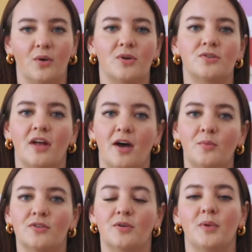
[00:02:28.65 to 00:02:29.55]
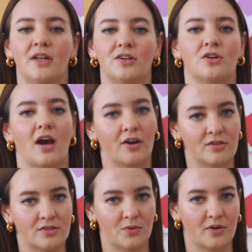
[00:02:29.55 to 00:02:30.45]
which will help to replenish your iron
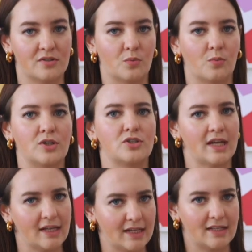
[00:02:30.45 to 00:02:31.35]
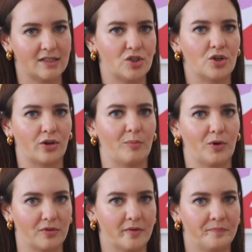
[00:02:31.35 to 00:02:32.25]
stores, which take a hit during
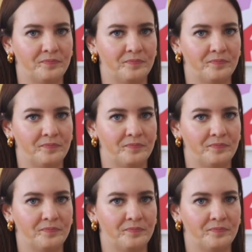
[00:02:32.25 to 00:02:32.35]
birth.